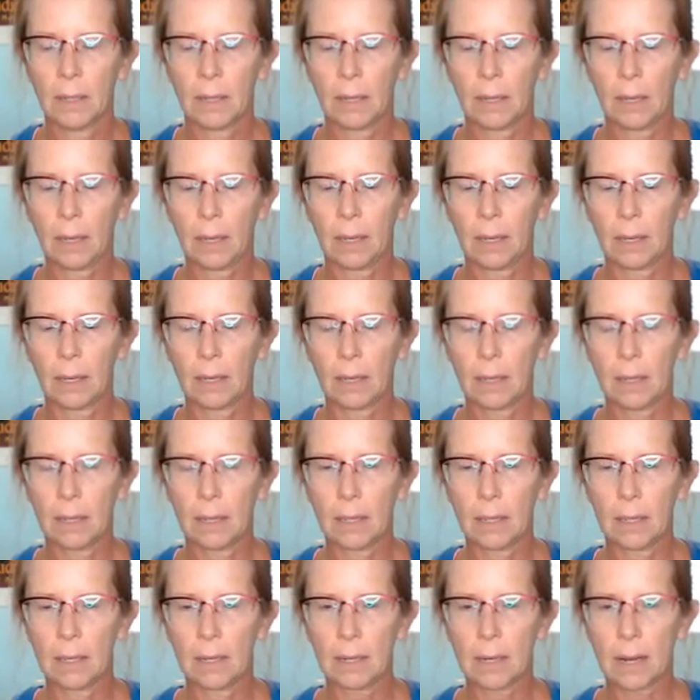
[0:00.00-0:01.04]

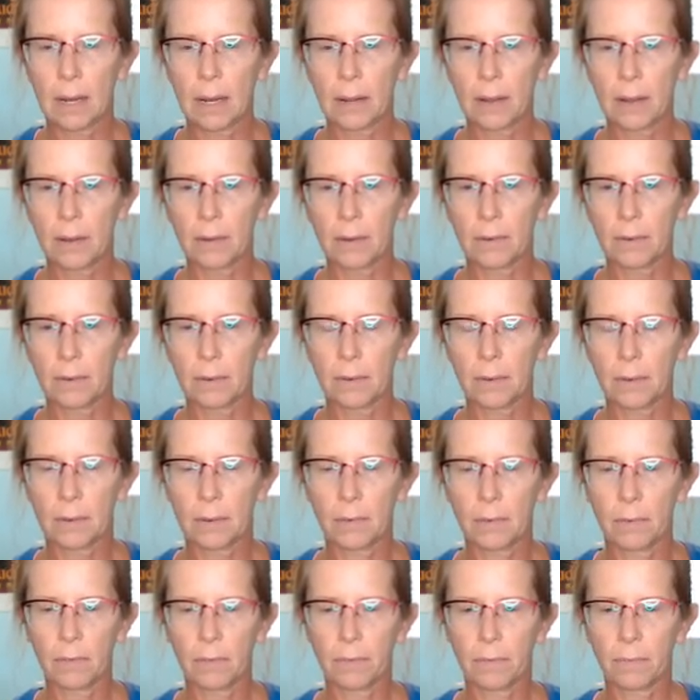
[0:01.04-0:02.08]
Inhale,
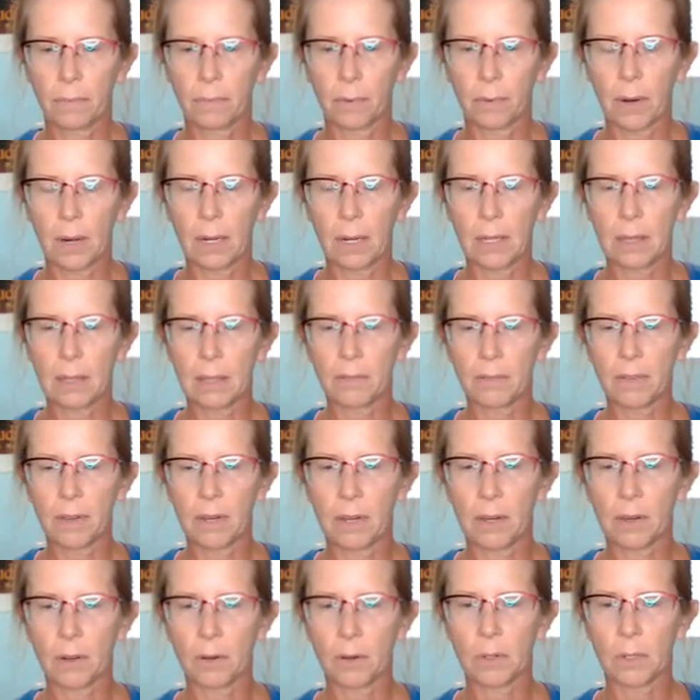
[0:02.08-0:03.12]
spreading the
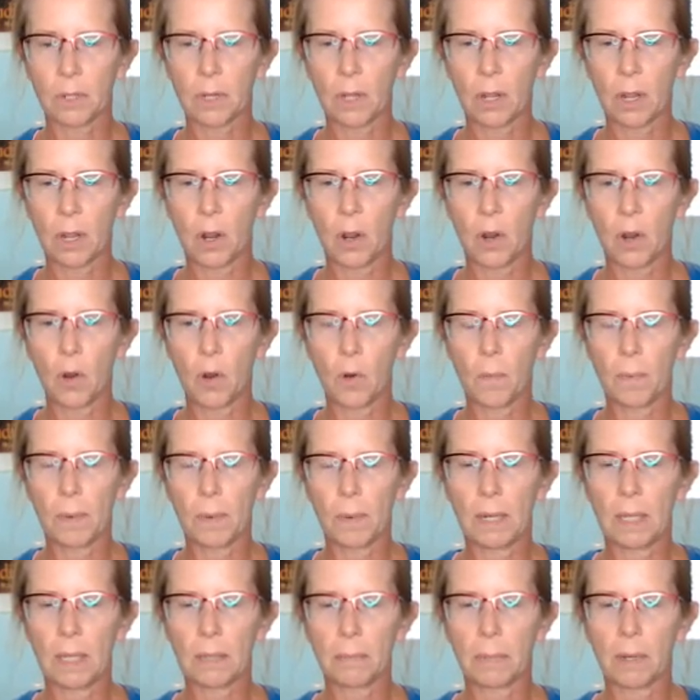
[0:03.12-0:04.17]
fingers,
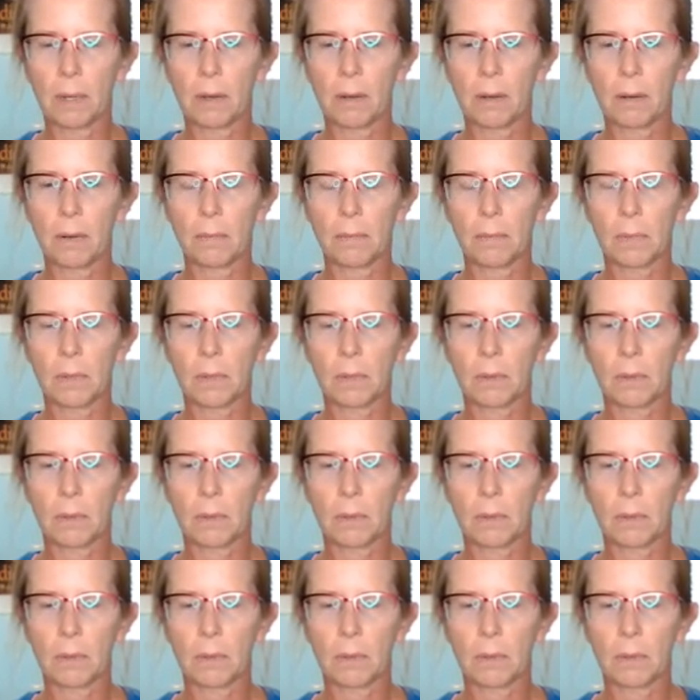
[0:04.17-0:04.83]
opening the palms.